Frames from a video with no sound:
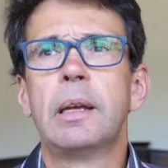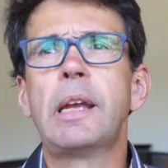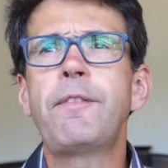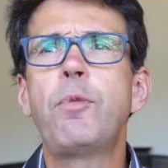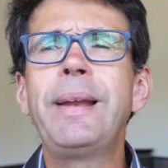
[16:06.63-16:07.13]

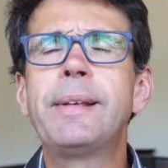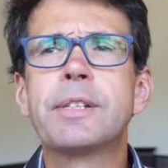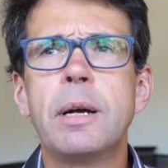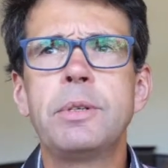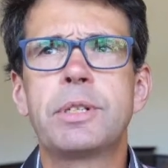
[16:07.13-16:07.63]
If we
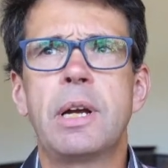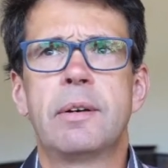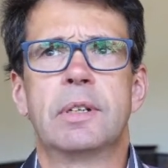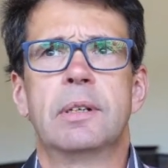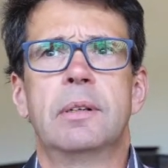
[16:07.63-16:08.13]
don't
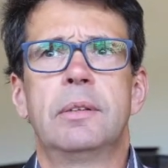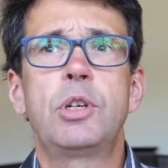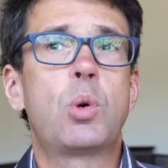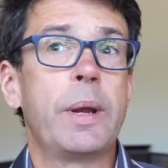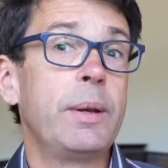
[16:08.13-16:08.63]
cover,
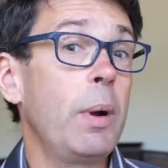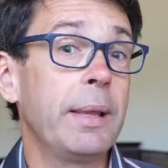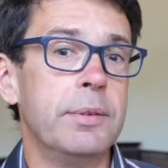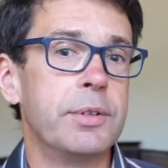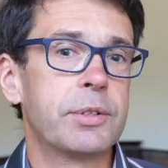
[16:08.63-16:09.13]
the queen
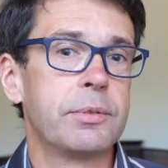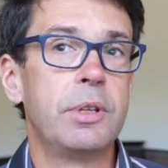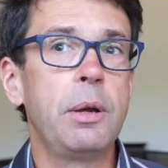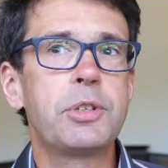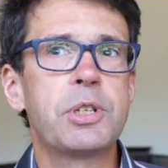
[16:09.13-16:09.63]
wins.
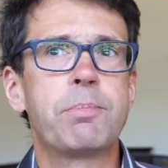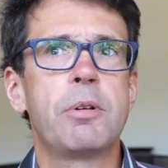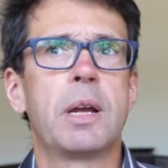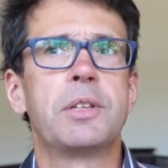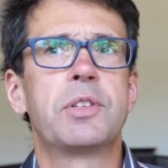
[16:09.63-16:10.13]
No
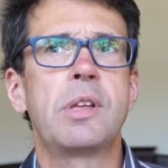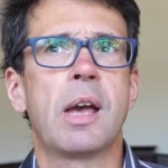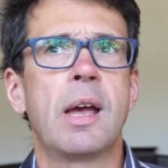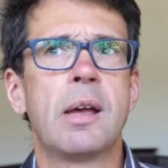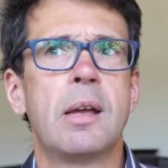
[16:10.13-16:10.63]
surprise
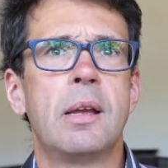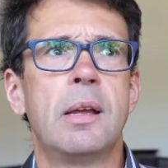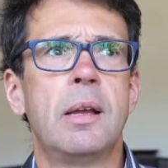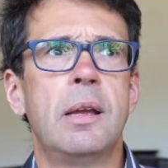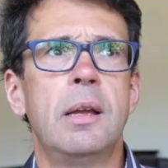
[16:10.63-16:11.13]
there.
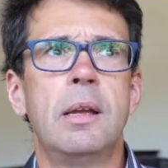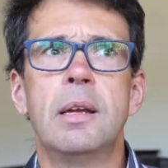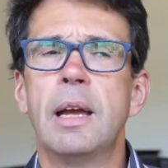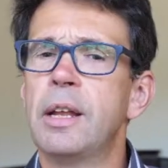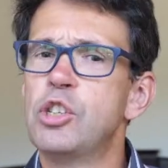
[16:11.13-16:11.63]

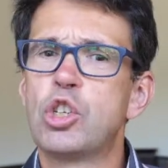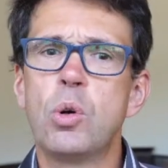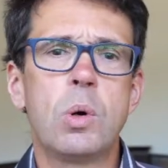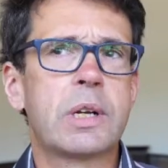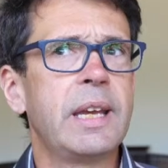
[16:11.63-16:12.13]
And
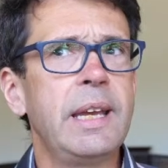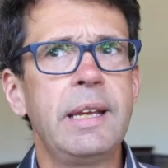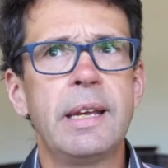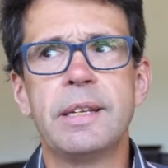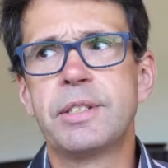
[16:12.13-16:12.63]
your
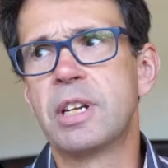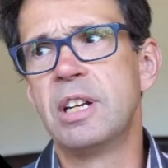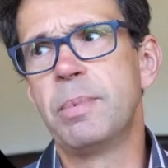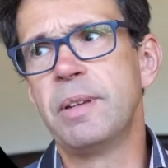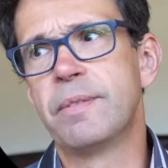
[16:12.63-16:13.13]
king is going
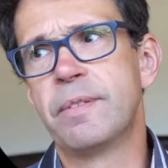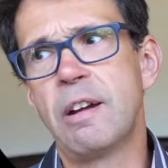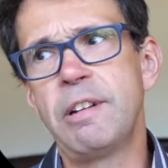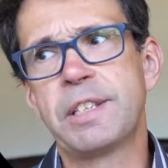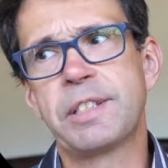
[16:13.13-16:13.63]
to be
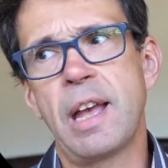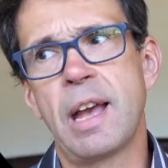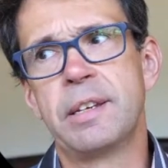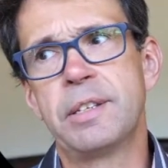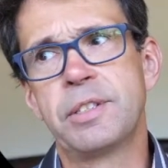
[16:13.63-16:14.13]
very
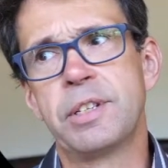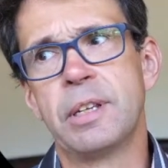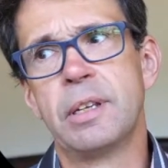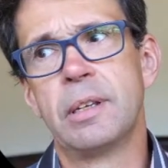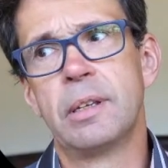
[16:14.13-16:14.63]
sad, isn't
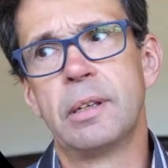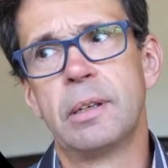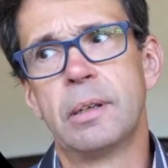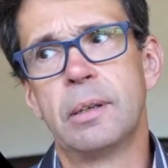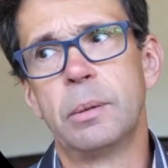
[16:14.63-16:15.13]
he?
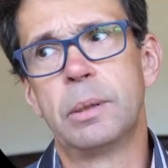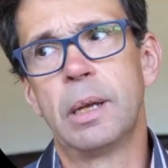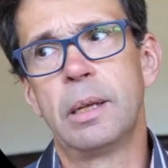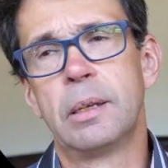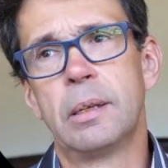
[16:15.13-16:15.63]

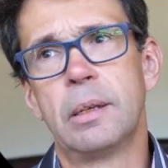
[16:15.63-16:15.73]
Okay.